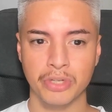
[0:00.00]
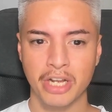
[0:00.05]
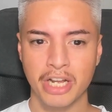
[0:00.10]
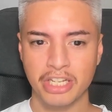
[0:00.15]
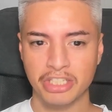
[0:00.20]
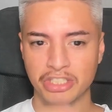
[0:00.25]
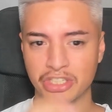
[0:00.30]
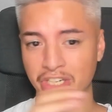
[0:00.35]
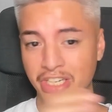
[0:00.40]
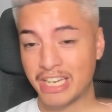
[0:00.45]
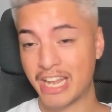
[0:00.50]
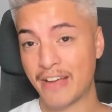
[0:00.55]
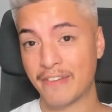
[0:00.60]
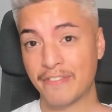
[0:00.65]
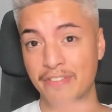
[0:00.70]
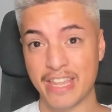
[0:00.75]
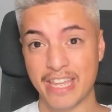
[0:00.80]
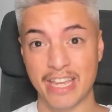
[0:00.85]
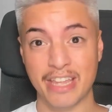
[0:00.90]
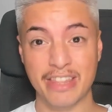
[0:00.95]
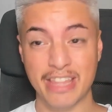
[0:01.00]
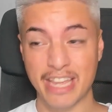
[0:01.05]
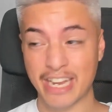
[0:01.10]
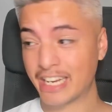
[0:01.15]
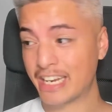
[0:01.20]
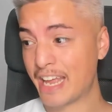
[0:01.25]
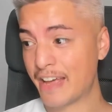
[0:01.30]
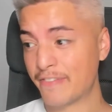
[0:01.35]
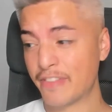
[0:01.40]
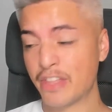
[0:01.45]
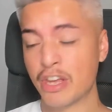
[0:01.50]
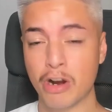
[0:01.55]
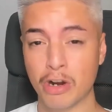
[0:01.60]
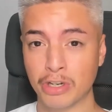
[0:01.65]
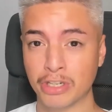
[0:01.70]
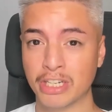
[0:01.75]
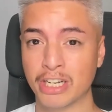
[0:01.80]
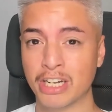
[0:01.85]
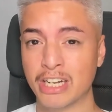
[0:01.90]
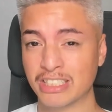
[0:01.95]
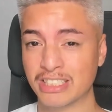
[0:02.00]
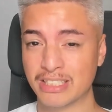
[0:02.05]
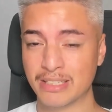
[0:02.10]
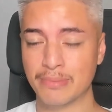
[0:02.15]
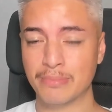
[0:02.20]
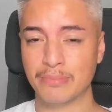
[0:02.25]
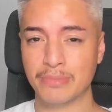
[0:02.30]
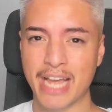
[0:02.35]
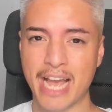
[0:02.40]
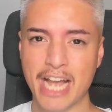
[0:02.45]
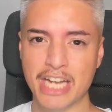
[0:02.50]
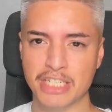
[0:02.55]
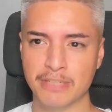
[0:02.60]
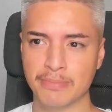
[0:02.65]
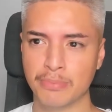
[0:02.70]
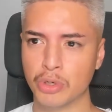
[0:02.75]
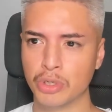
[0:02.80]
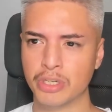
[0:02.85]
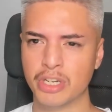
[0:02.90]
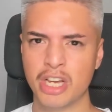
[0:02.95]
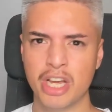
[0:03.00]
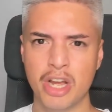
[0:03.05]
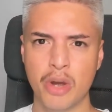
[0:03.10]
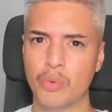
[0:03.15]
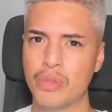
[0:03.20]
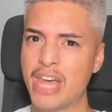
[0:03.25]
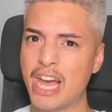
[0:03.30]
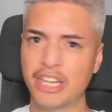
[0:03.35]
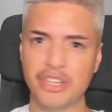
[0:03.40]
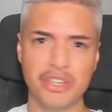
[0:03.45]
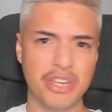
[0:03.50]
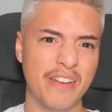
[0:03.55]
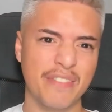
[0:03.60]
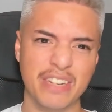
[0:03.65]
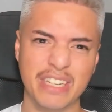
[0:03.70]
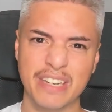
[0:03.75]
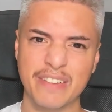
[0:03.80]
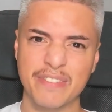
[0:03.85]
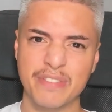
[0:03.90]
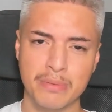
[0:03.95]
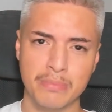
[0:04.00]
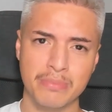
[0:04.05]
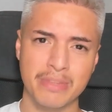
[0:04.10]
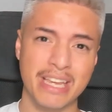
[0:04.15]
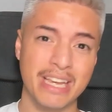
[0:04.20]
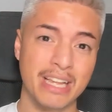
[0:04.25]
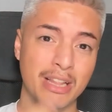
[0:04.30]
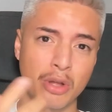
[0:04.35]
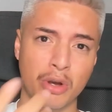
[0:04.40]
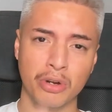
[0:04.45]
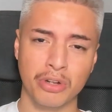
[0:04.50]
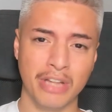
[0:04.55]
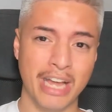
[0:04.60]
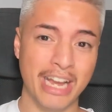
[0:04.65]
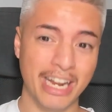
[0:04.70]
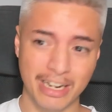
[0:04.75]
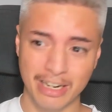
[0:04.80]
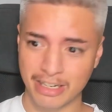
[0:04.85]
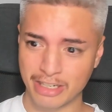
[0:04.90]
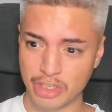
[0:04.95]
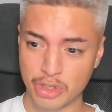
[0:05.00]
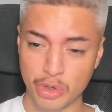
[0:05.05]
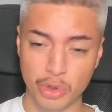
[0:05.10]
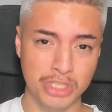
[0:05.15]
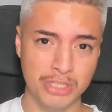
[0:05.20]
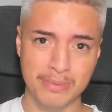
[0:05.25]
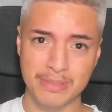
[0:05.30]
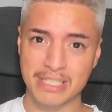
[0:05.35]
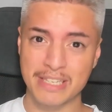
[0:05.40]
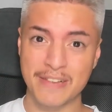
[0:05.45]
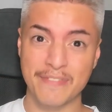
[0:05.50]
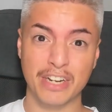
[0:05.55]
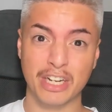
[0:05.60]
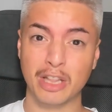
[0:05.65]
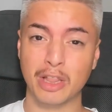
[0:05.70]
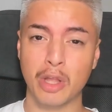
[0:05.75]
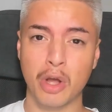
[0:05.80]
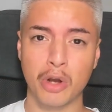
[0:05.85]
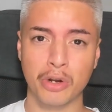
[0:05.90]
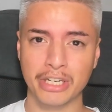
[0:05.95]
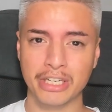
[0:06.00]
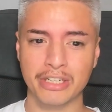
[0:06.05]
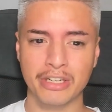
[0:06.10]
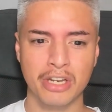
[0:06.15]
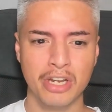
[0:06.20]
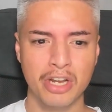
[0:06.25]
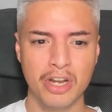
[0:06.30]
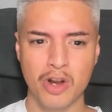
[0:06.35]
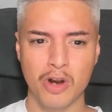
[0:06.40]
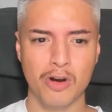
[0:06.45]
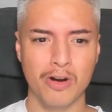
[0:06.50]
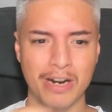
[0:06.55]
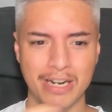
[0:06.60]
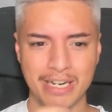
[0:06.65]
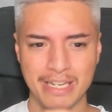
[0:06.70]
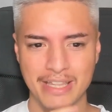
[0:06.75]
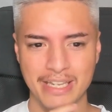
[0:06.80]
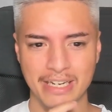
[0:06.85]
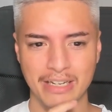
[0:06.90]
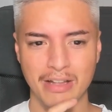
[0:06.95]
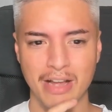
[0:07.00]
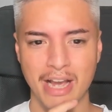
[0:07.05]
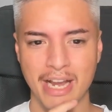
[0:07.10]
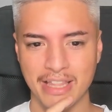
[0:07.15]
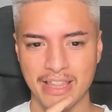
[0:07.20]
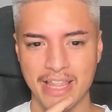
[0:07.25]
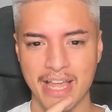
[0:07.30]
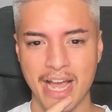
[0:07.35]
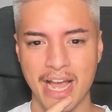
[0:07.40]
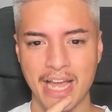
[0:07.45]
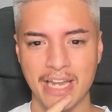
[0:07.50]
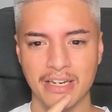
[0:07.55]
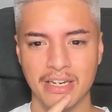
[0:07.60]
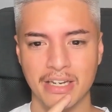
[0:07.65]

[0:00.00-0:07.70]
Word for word: So you can have their, they can have their own custom dashboard without you having to give them their log, like your specific login or anything like that.